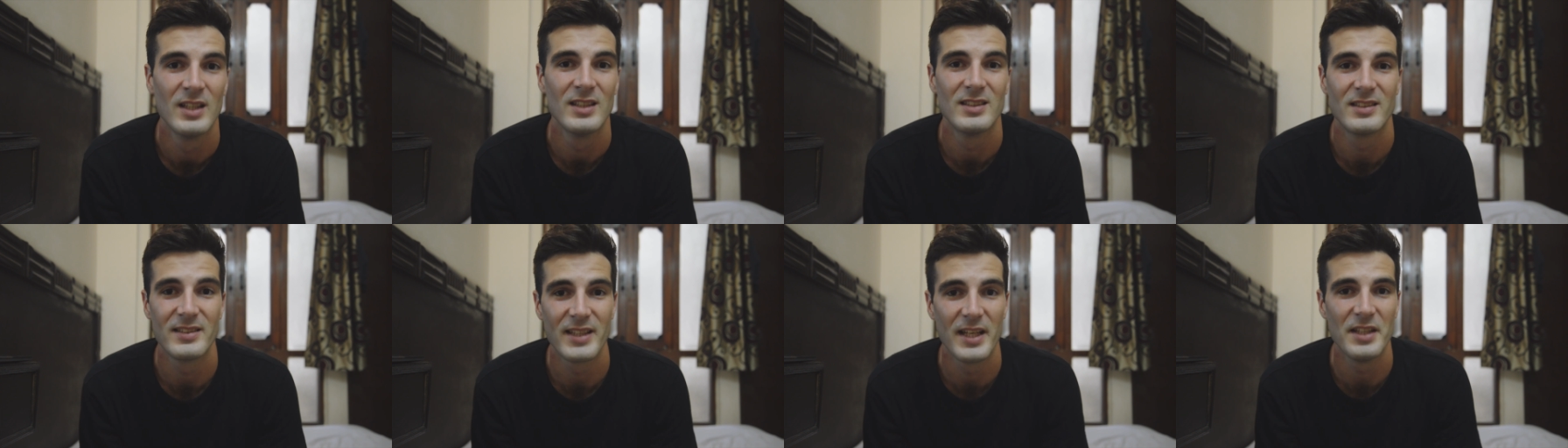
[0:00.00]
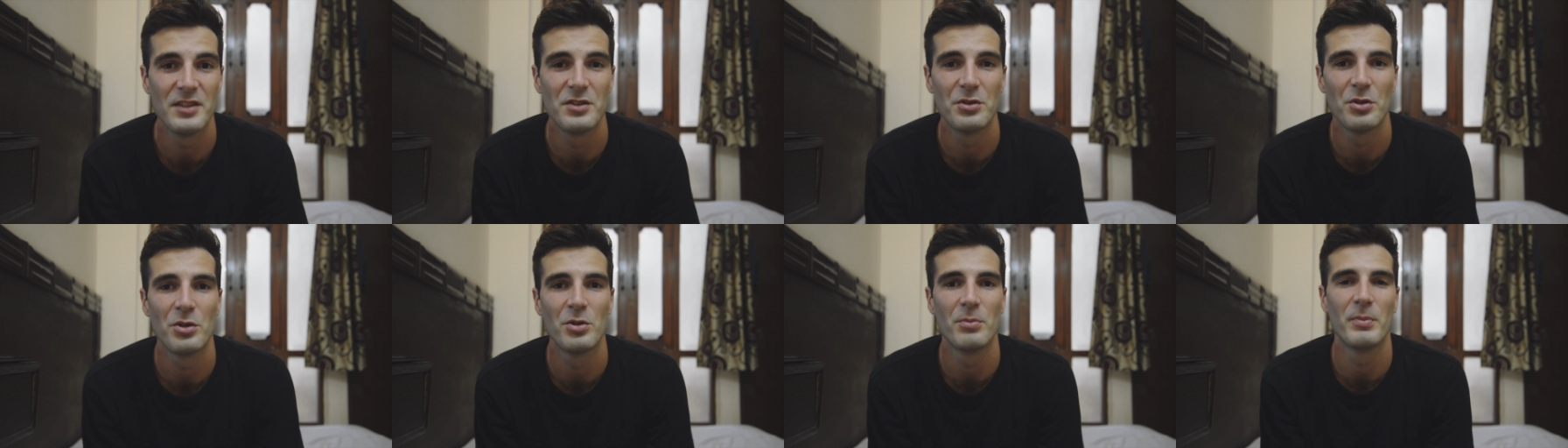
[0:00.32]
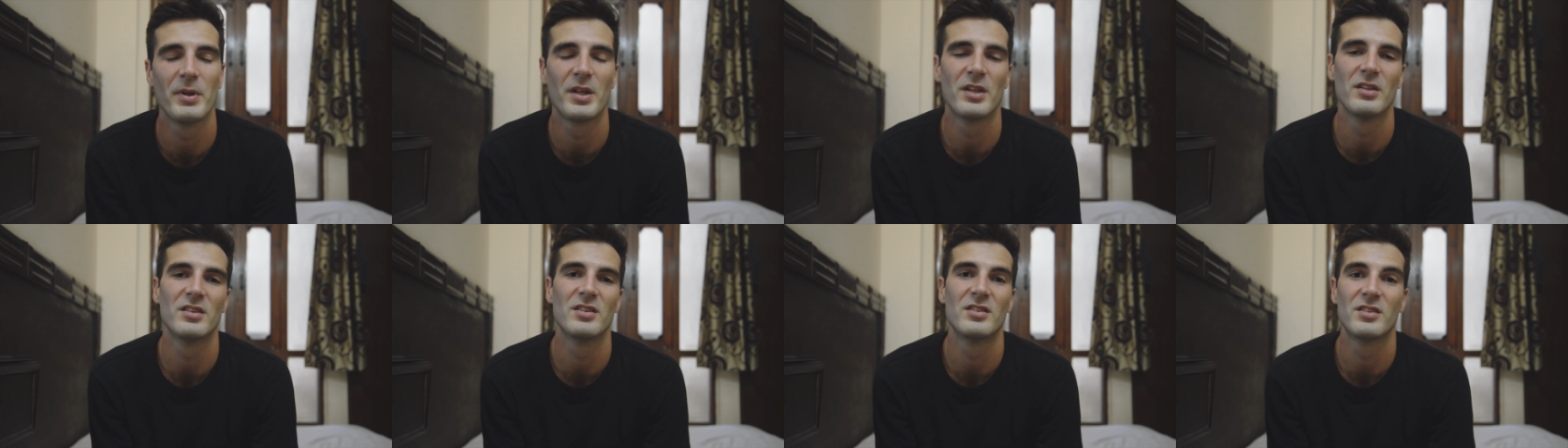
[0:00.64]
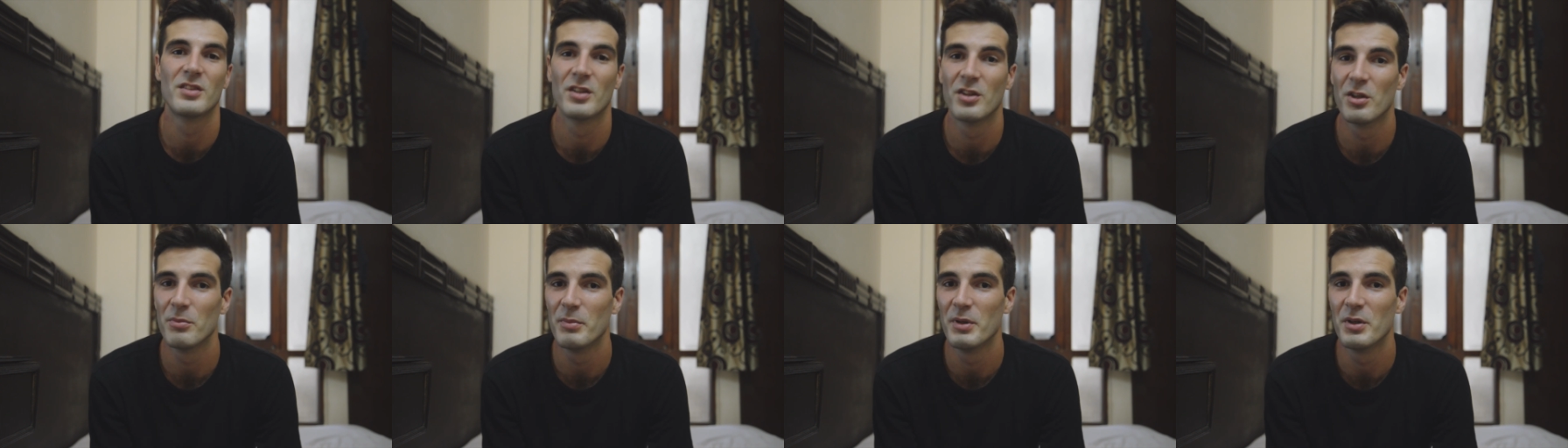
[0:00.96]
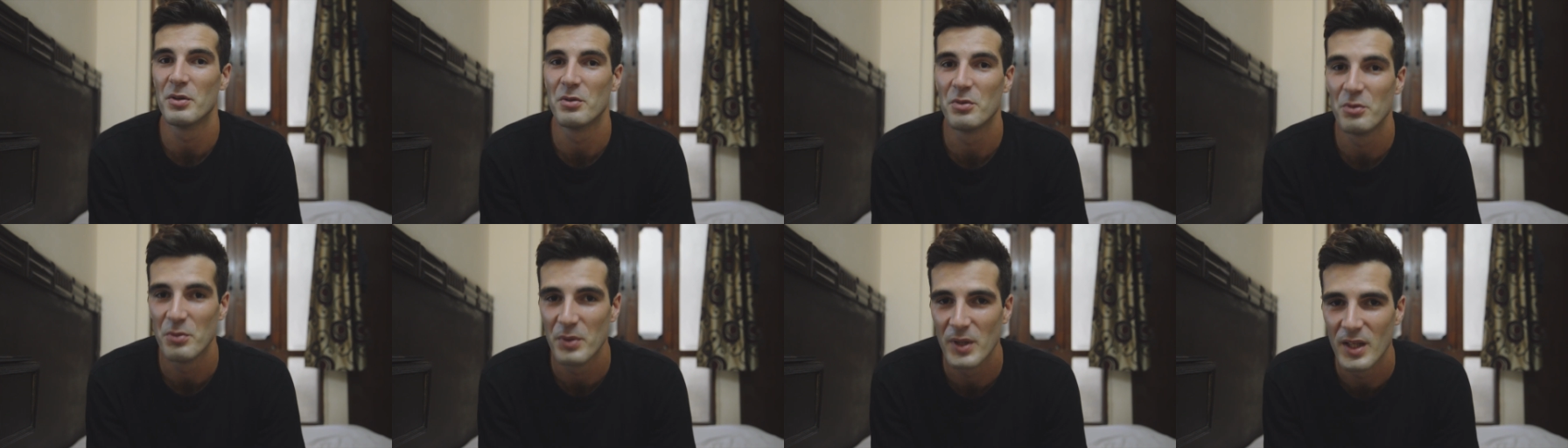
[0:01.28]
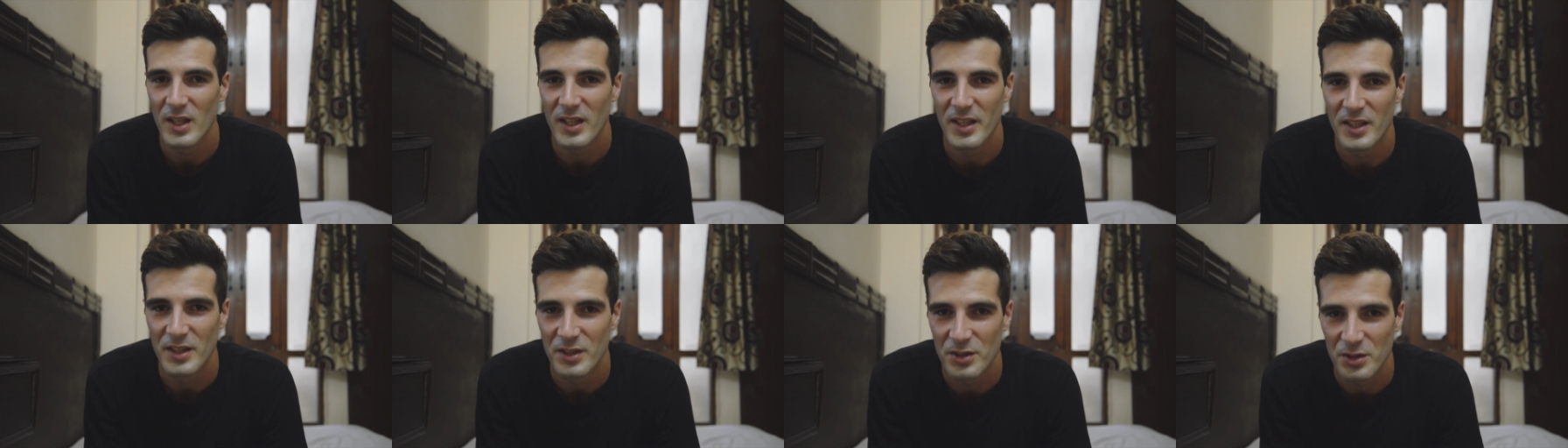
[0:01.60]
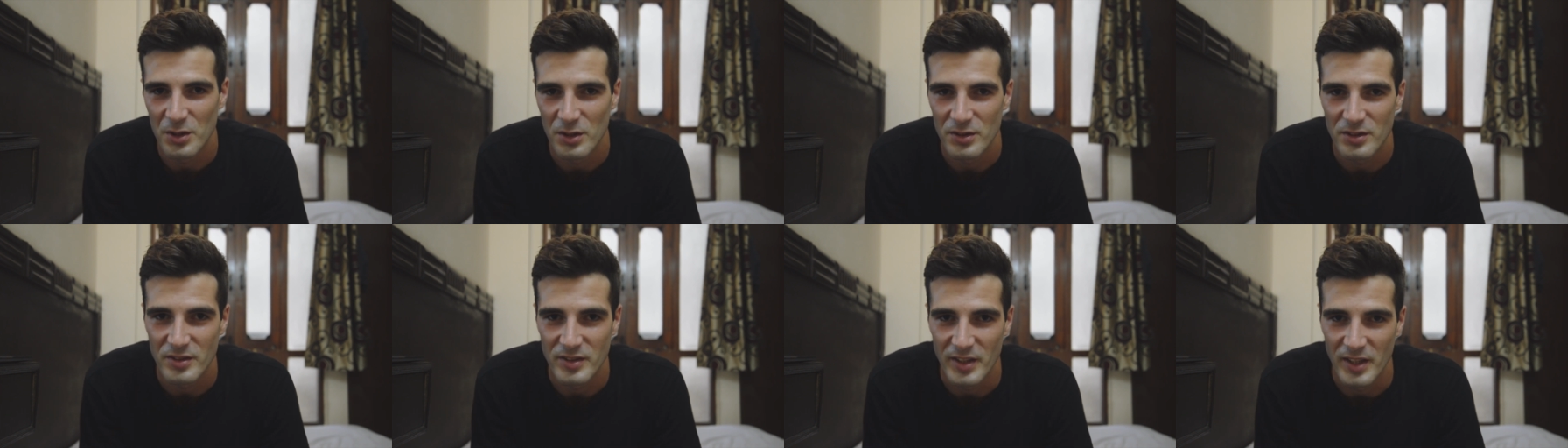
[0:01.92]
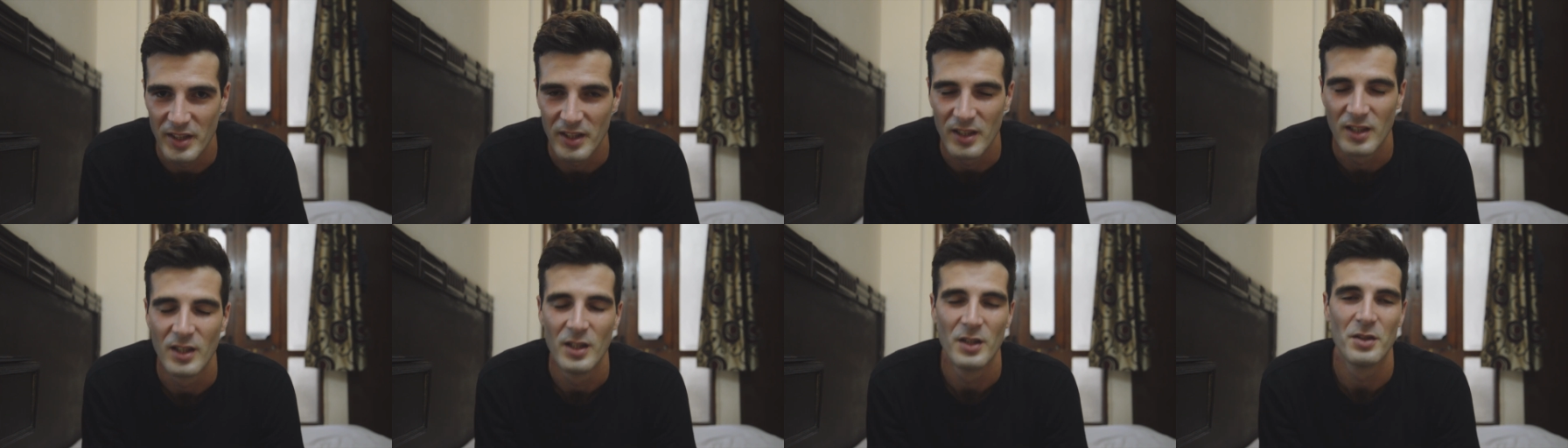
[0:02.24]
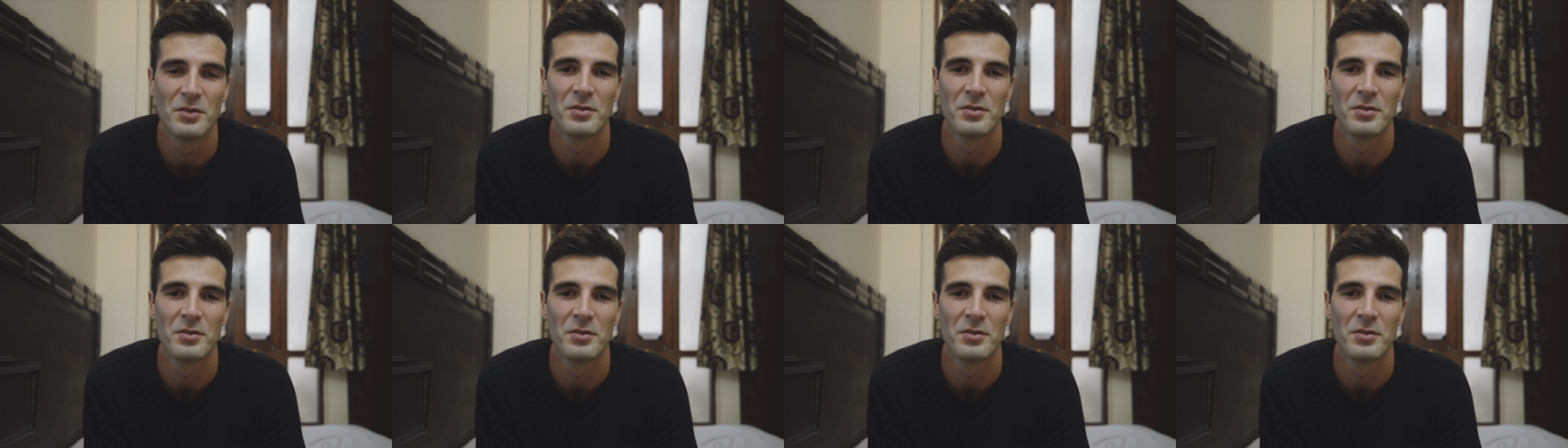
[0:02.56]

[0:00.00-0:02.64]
Stay tuned because it's gonna be really interesting.